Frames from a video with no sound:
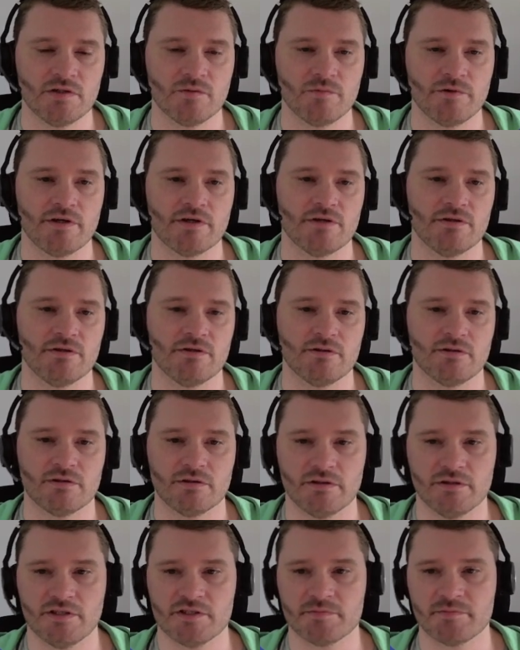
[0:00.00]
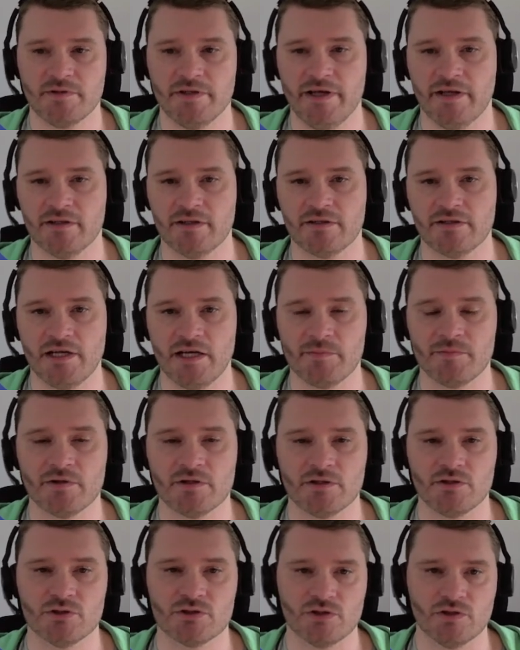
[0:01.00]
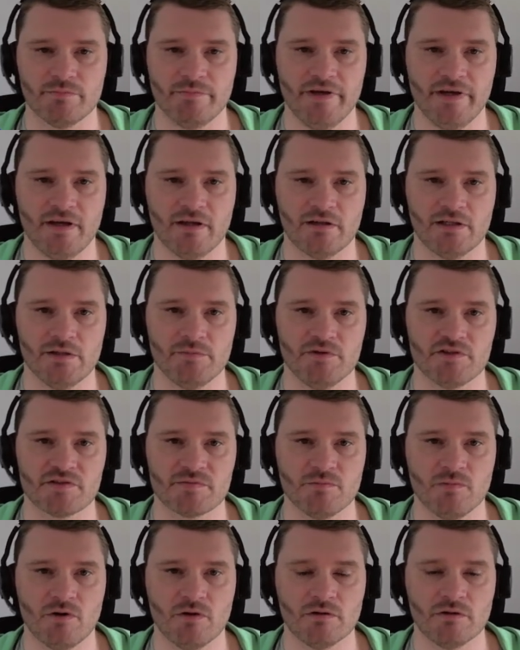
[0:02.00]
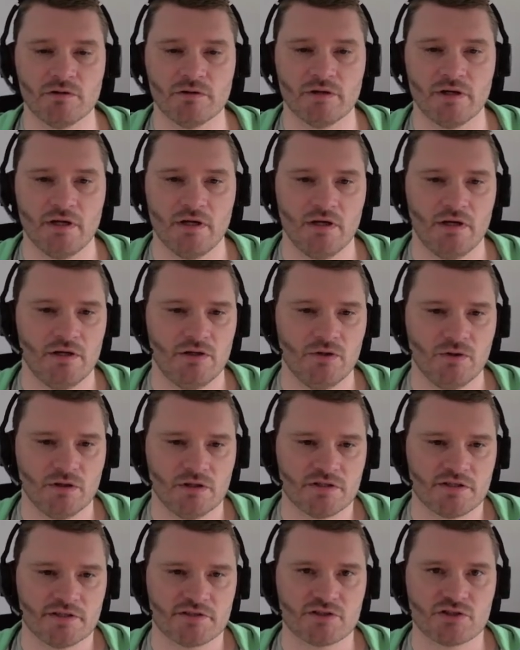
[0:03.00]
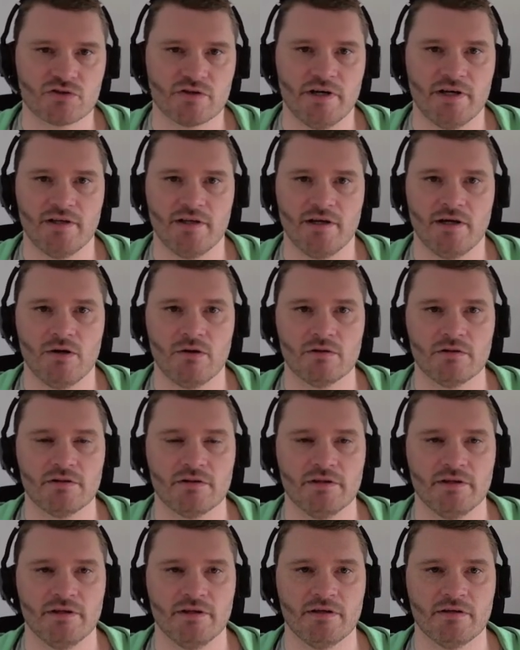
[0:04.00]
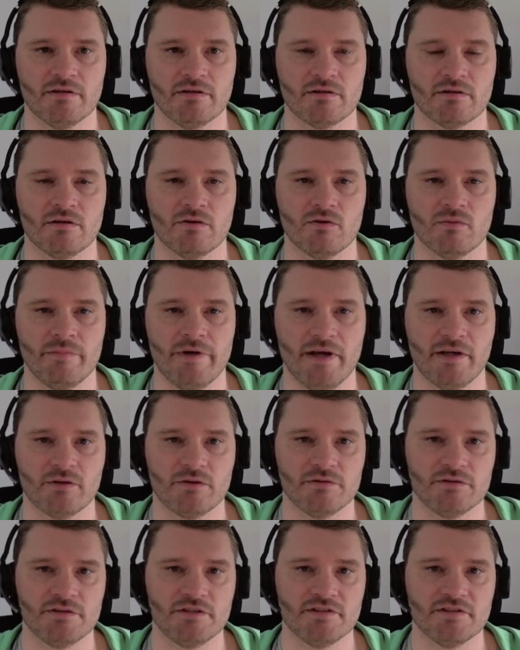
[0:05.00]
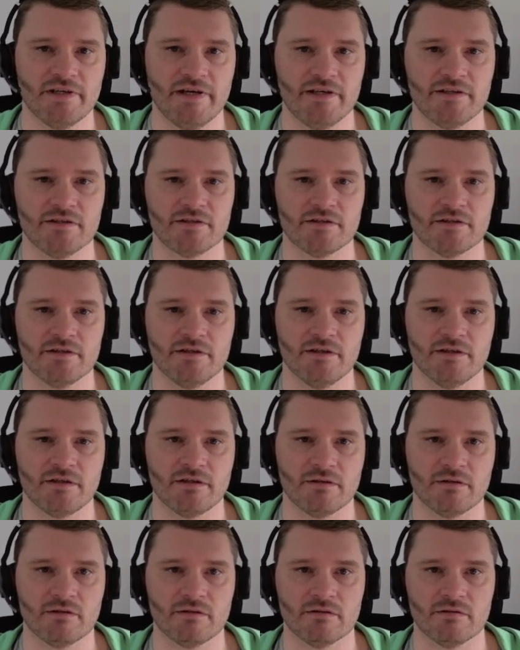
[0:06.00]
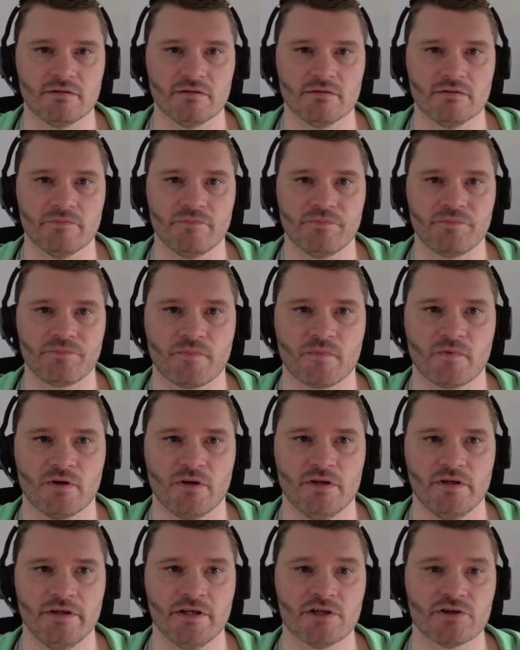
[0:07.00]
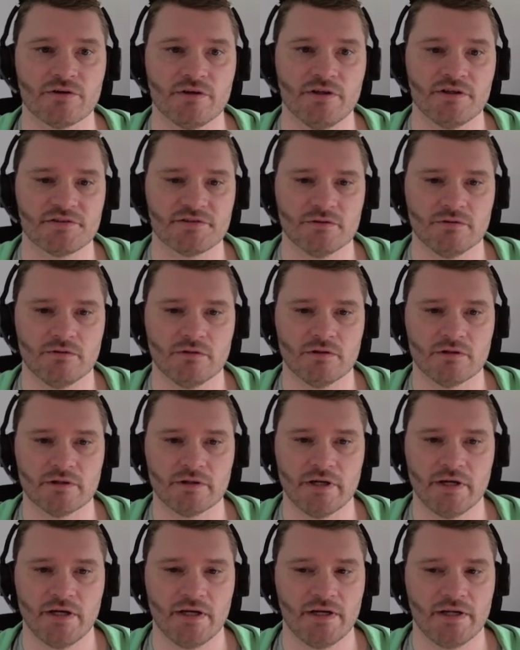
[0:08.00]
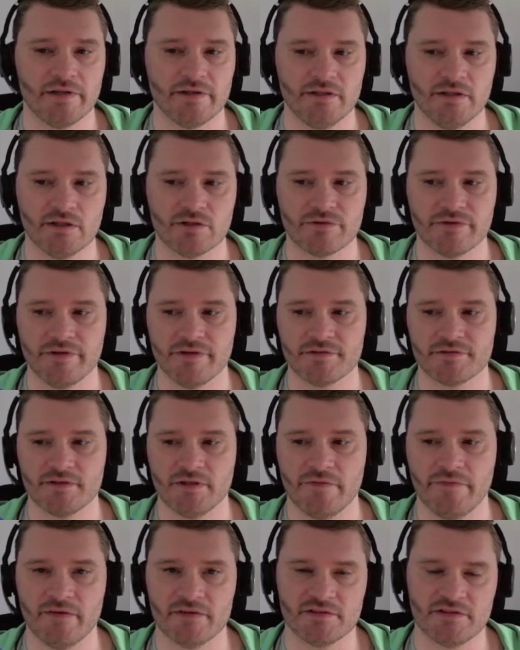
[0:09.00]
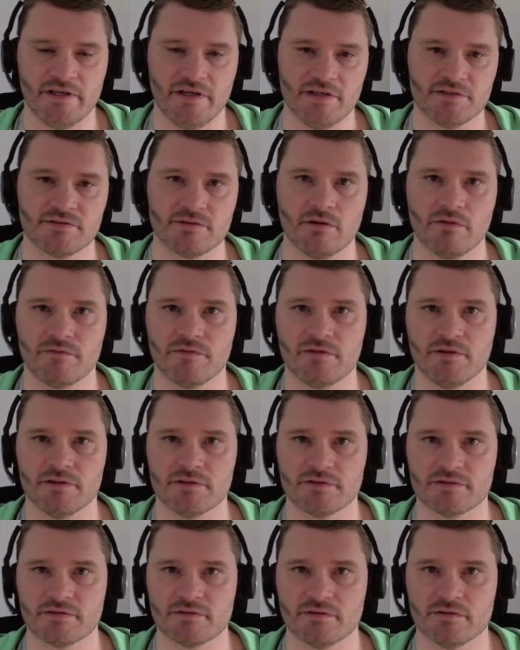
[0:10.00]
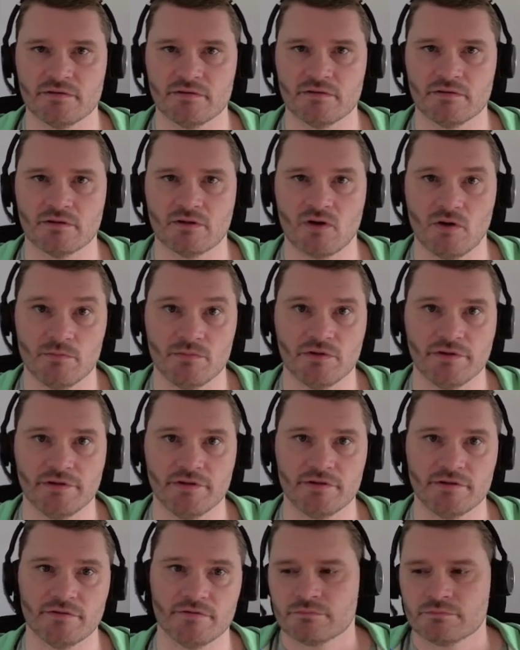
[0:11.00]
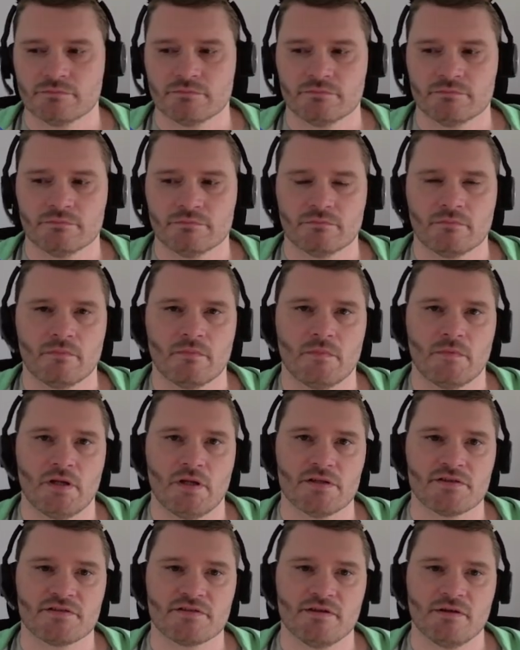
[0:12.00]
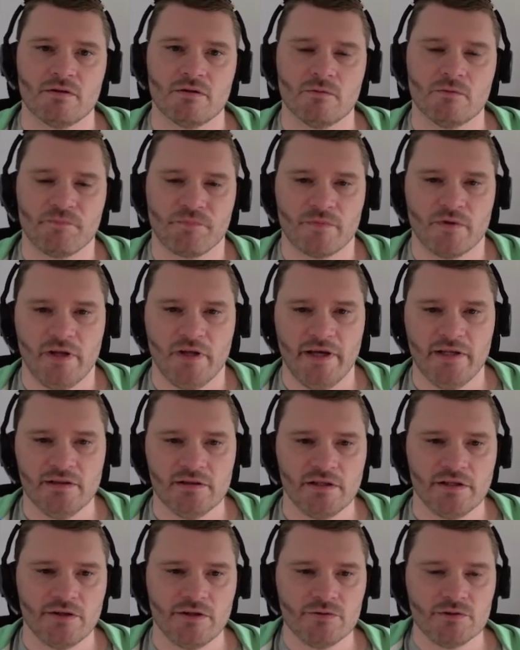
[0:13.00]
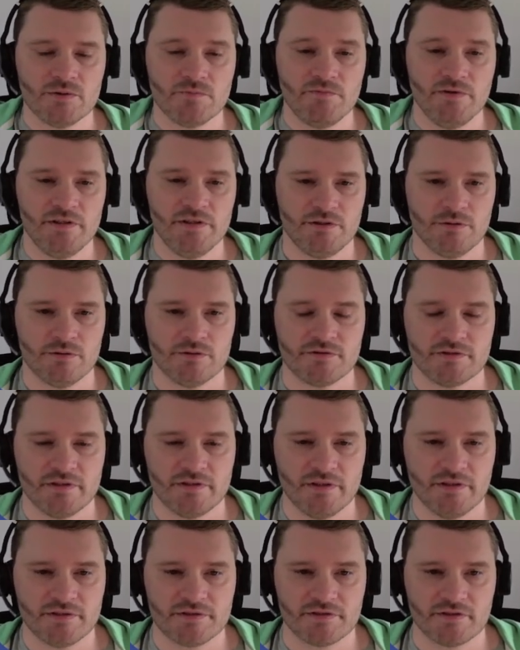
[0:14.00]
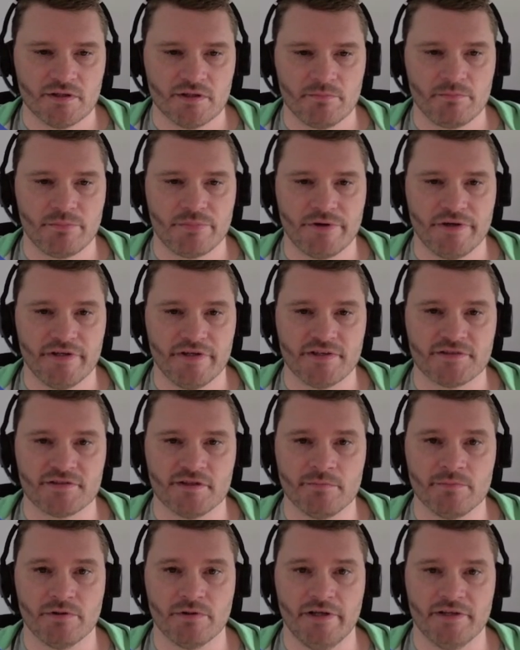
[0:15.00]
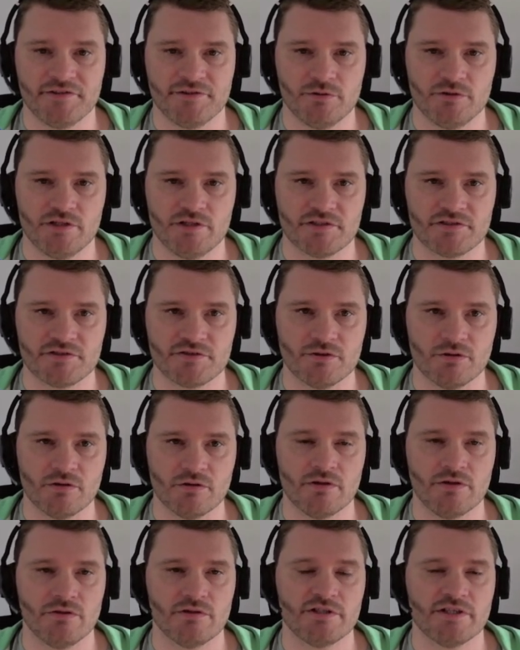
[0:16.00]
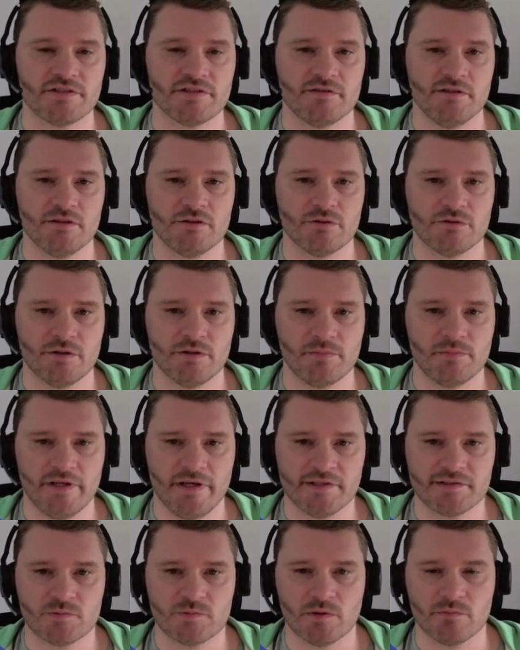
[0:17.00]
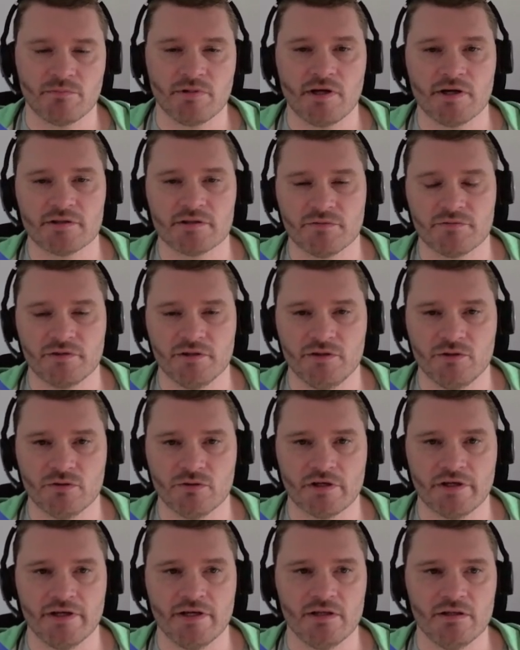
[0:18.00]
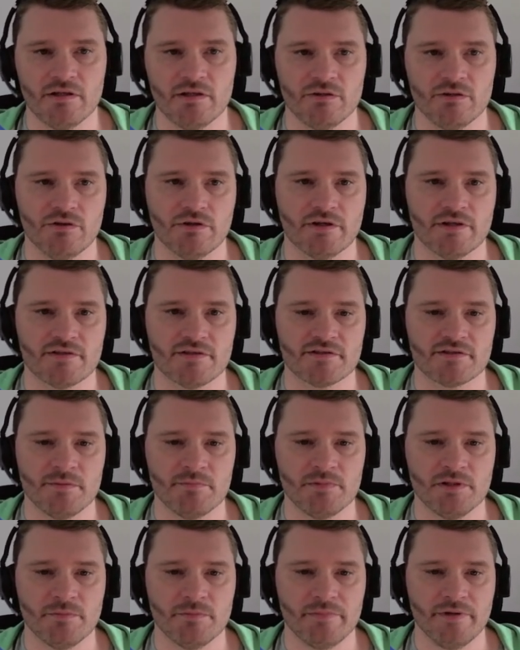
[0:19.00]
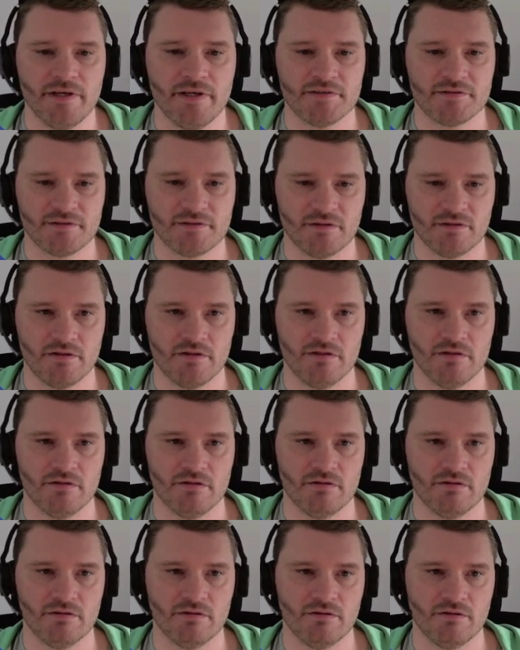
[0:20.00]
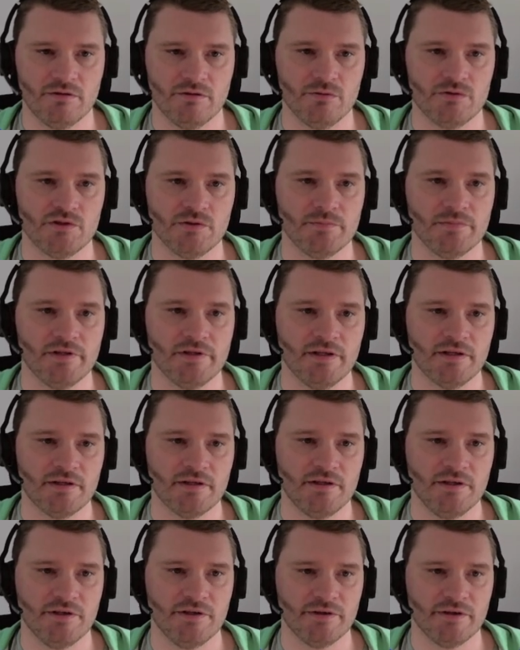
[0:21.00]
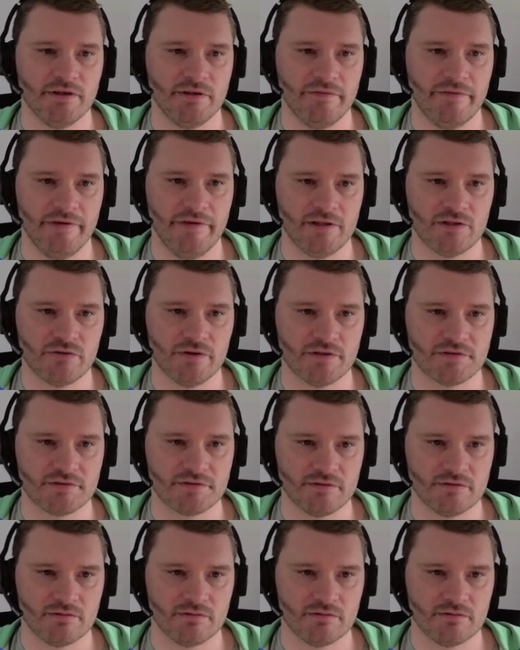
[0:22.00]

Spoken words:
where you're displaying the timer, you should make it a little bit smaller. You can just try it out and go back to the designer and increase or decrease the size of this component. So handling YouTube videos is pretty simple, as you just saw. You just need to replace one part of the URL and you can simply paste the YouTube link here in the address